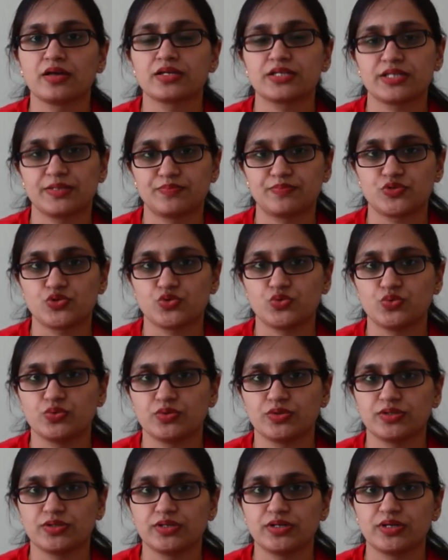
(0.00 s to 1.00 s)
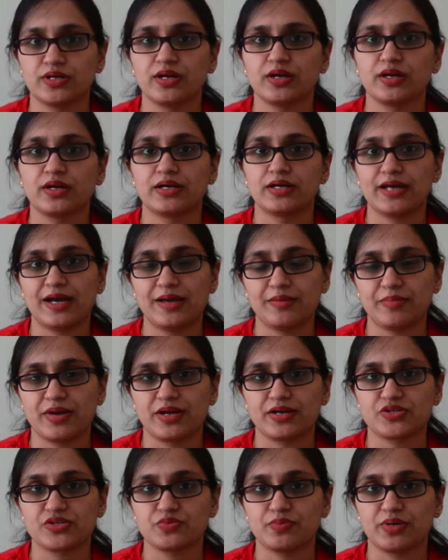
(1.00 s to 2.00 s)
Tip 2. Time
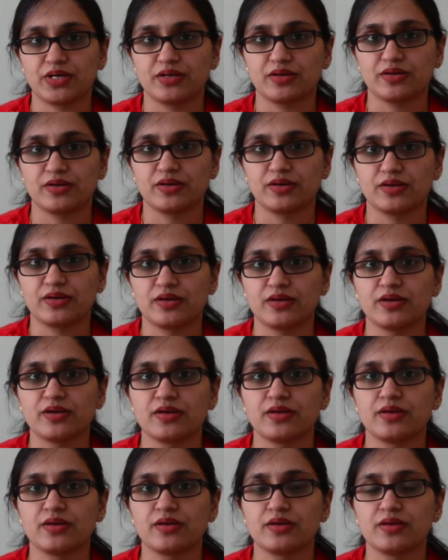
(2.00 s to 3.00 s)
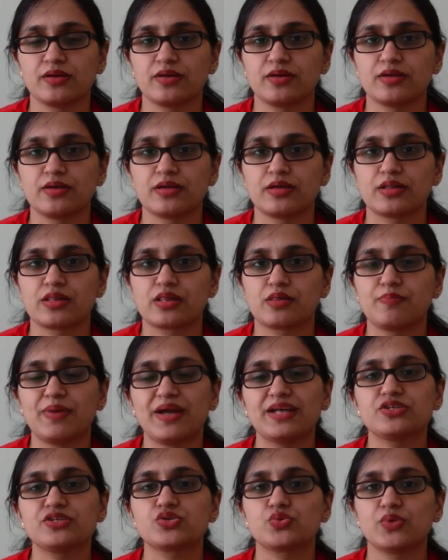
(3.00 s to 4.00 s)
management.
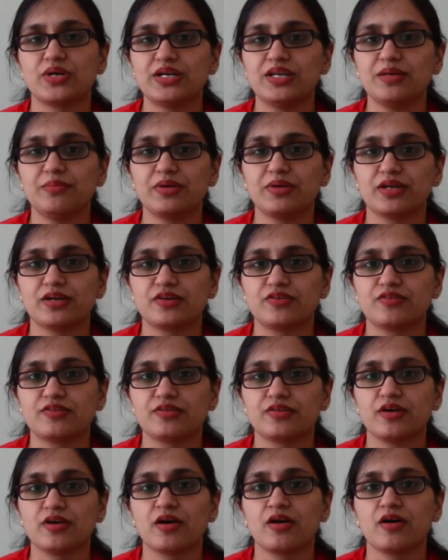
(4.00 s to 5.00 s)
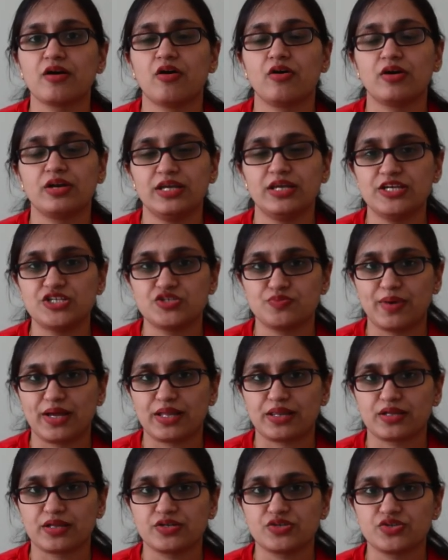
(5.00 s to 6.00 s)
Spend 20 minutes on each
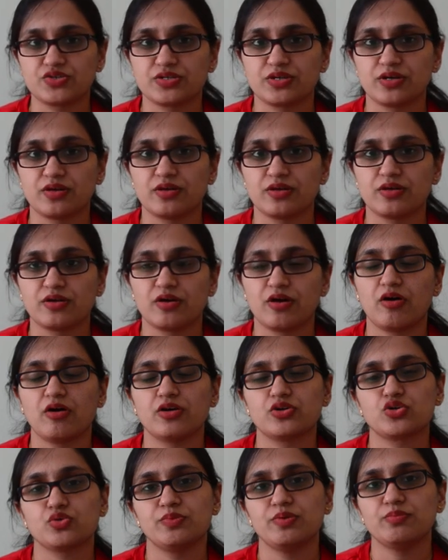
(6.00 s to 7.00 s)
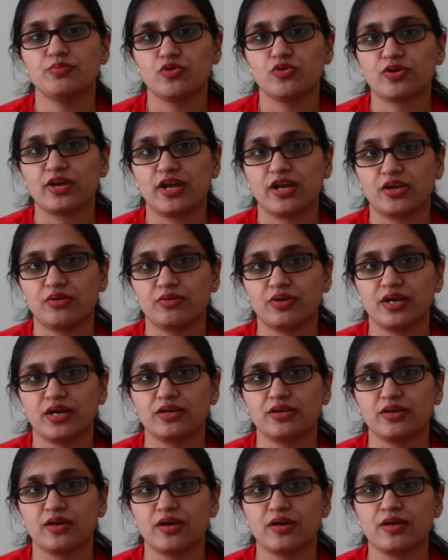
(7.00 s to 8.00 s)
passage, or to be more
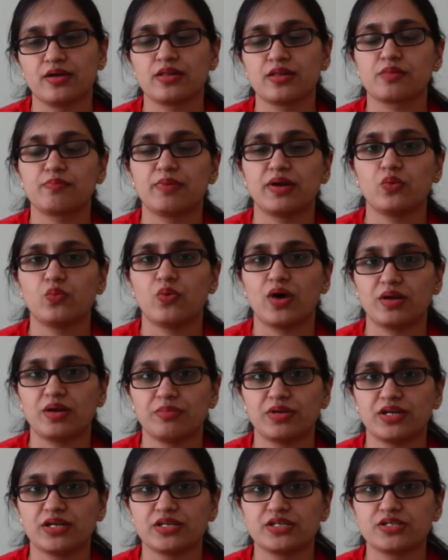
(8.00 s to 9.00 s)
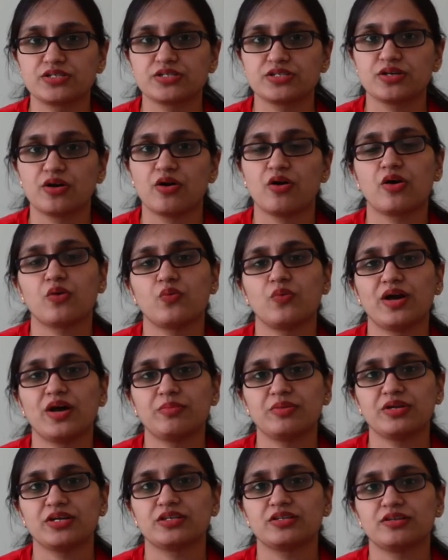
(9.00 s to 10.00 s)
accurate, spend 1 minute or 1
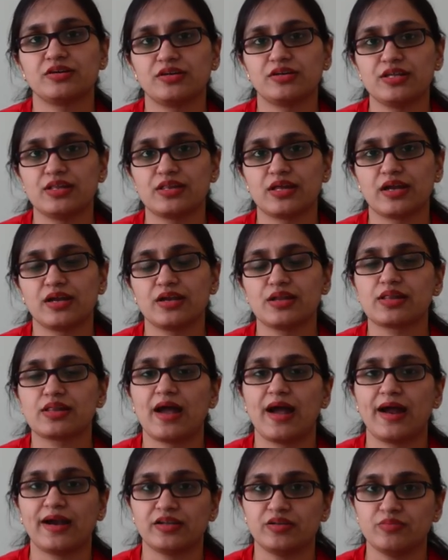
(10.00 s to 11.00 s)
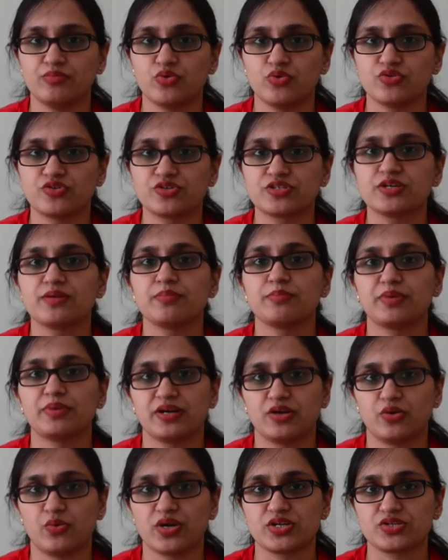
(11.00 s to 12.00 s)
minute 30 seconds at the most
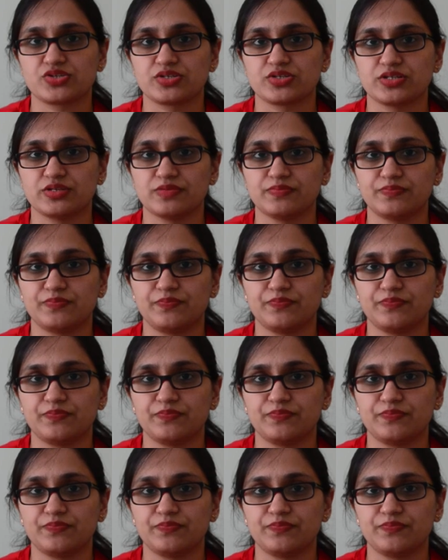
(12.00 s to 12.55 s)
per question.